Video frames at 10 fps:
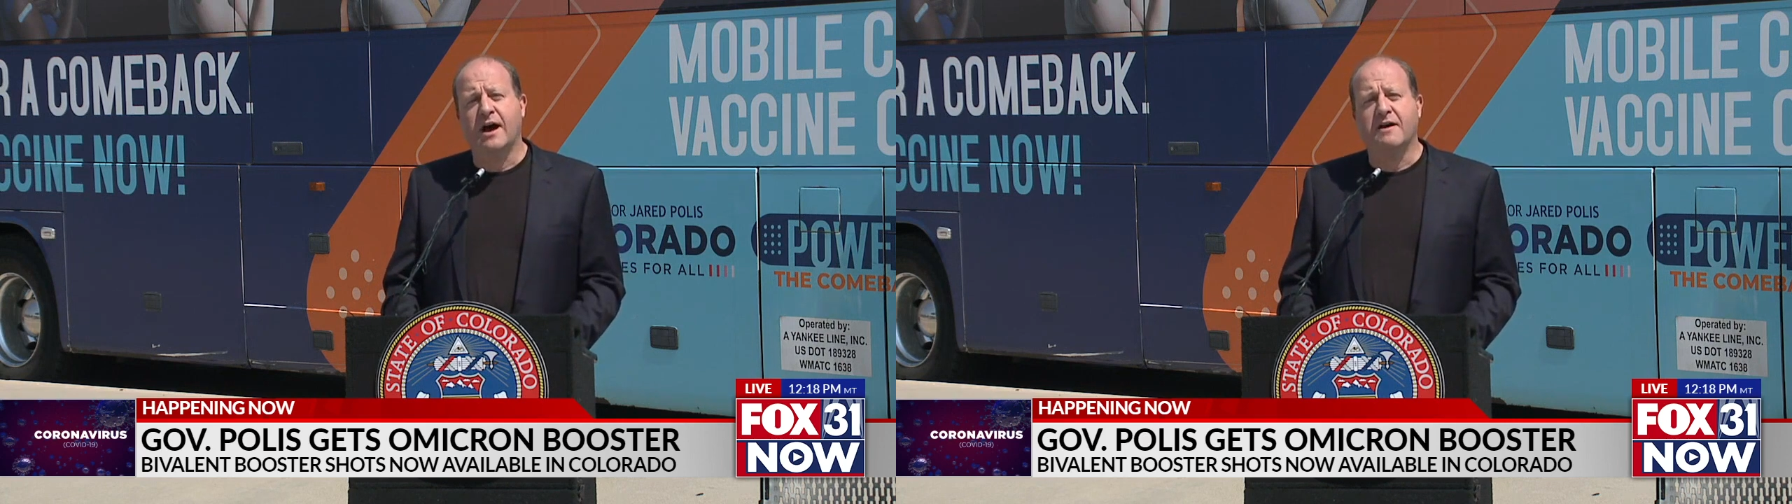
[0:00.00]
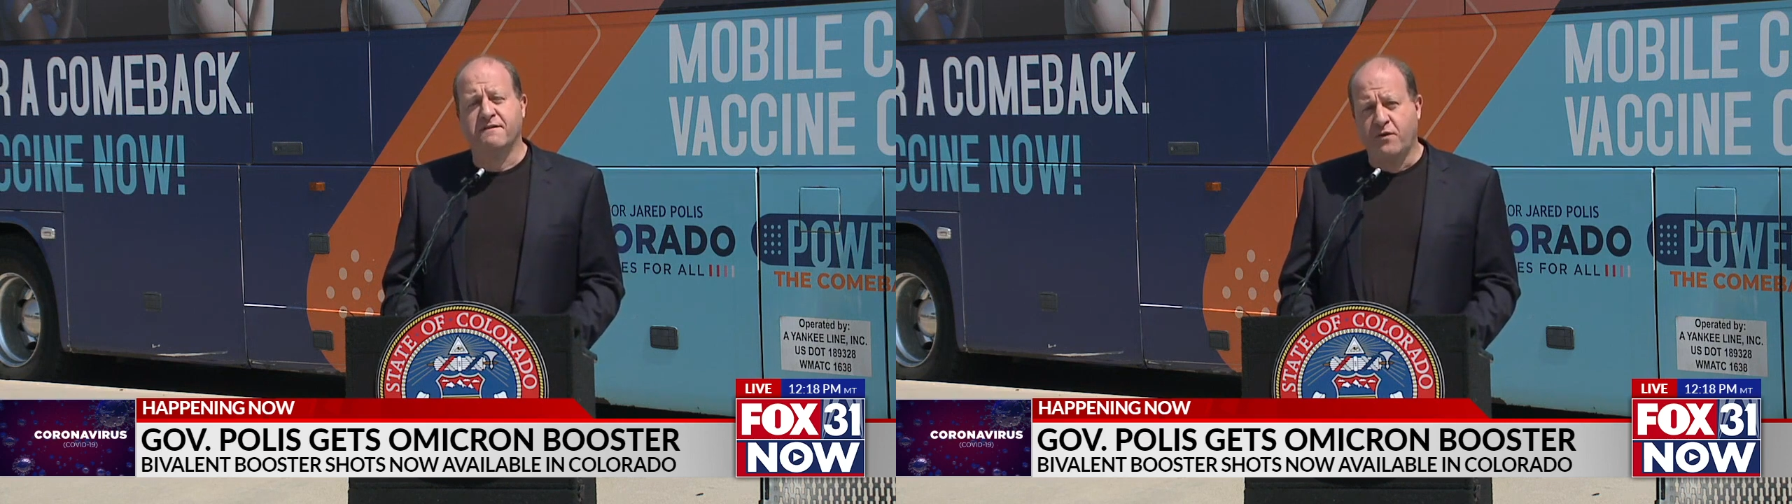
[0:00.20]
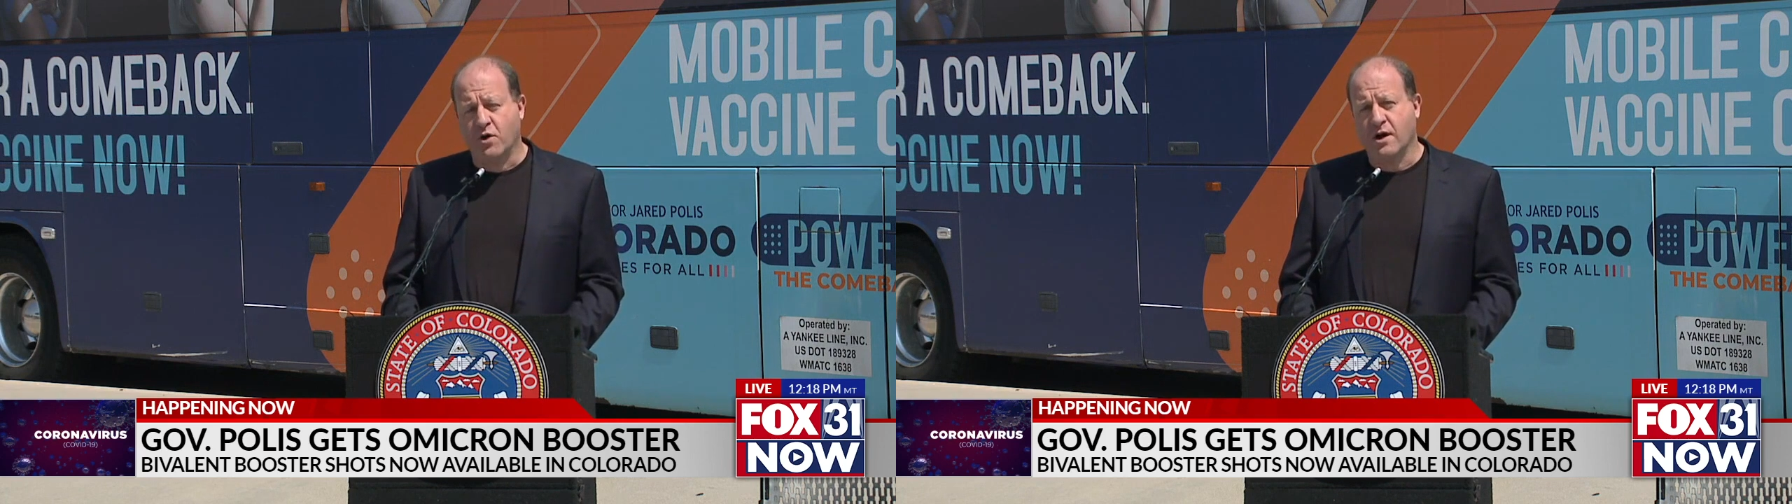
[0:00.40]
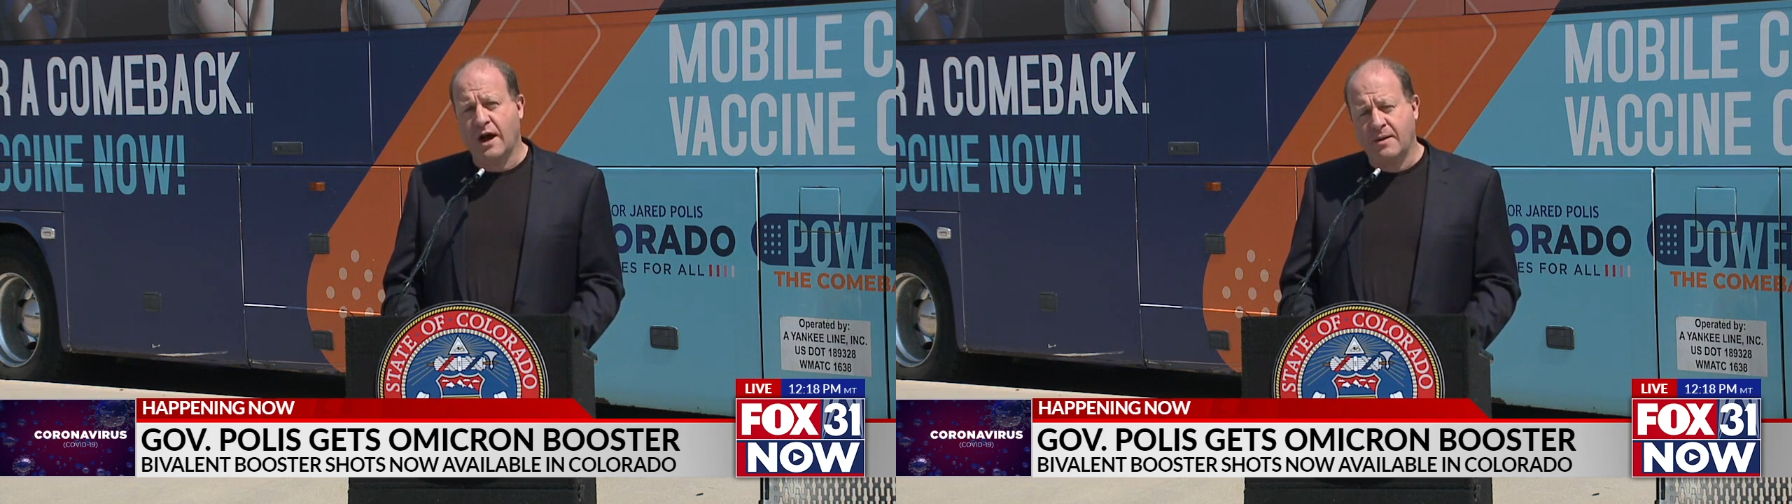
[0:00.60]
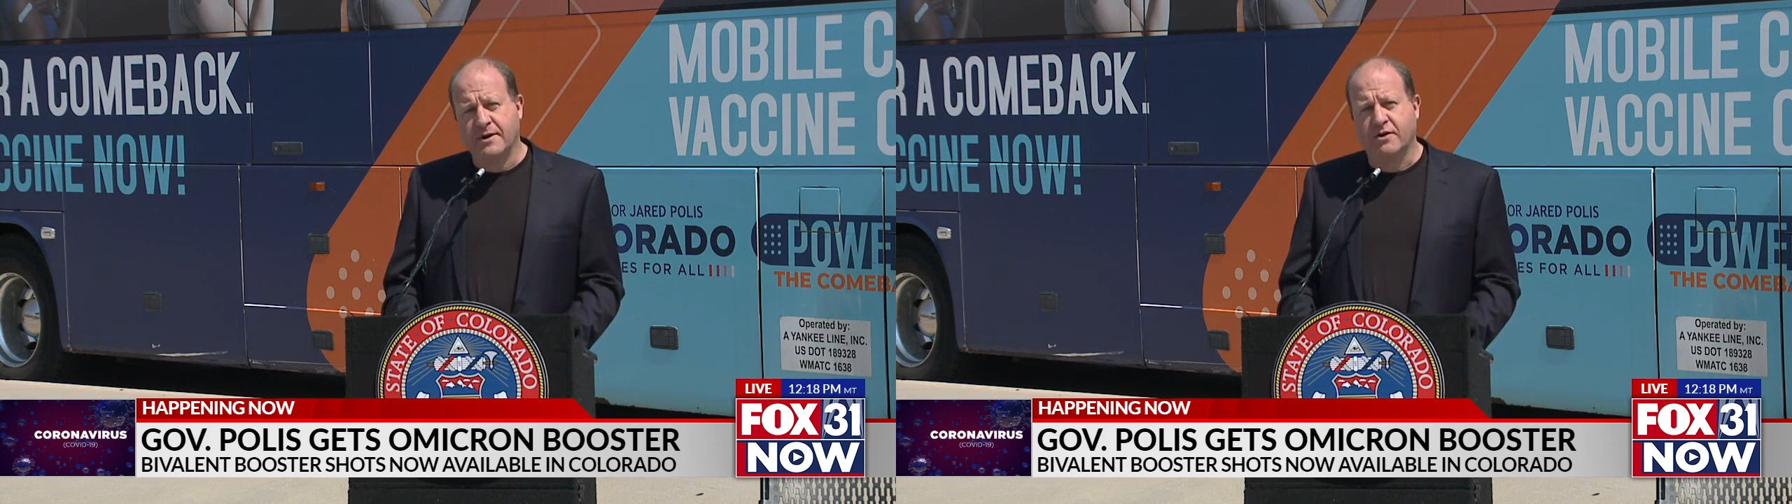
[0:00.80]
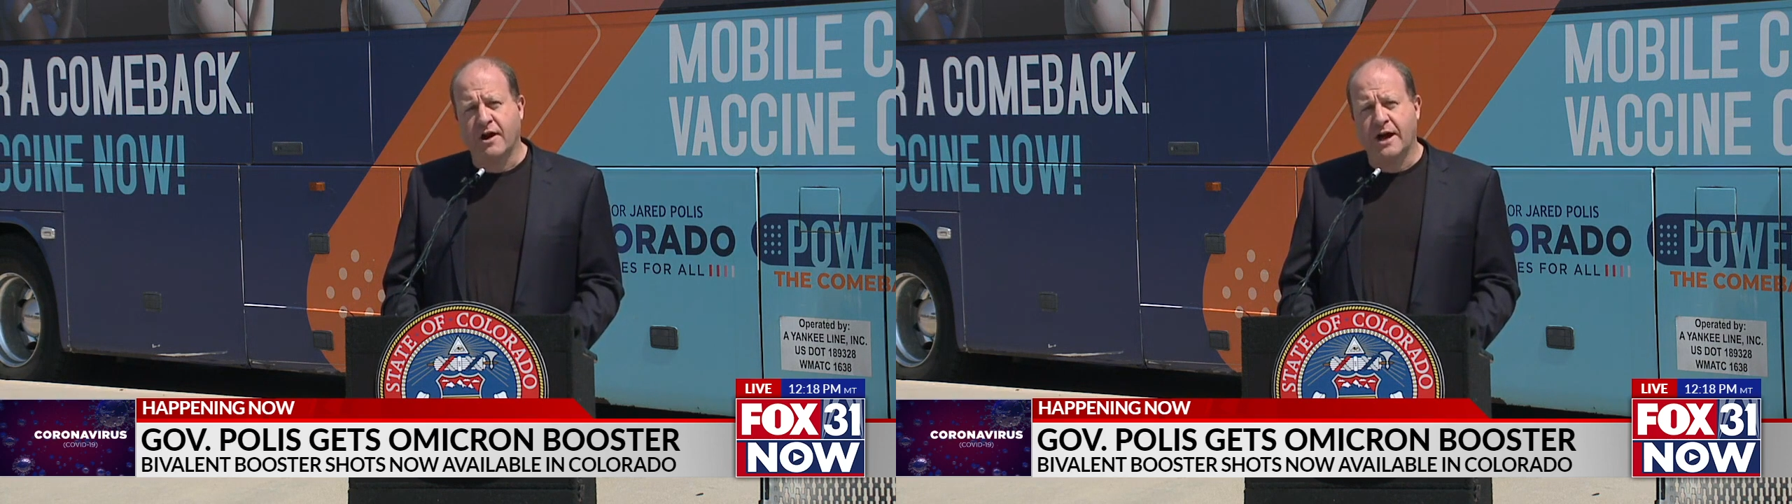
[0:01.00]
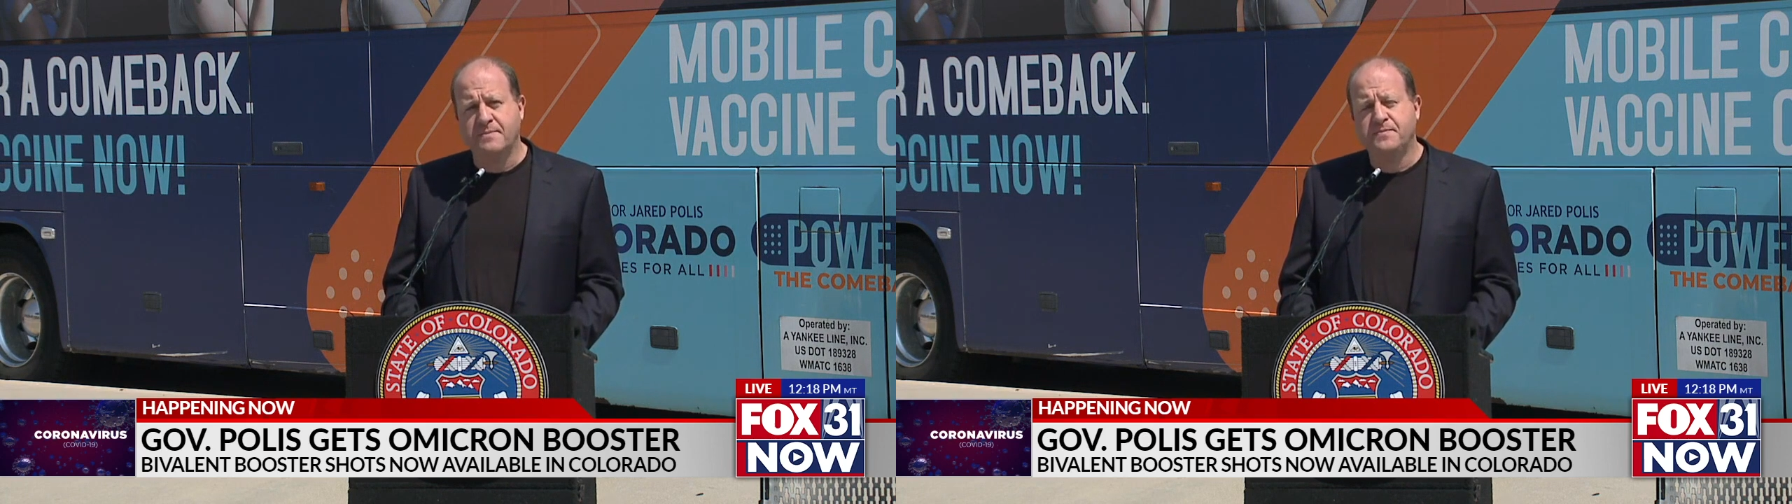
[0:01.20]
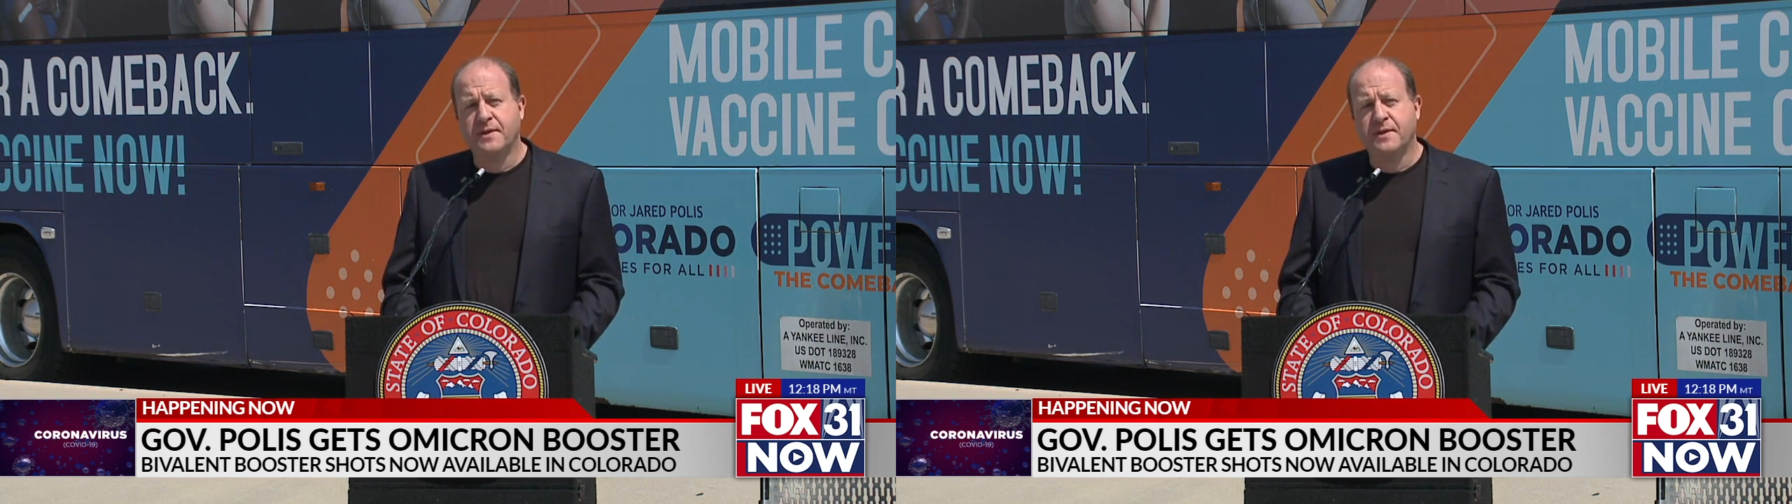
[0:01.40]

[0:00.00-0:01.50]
for Omicron,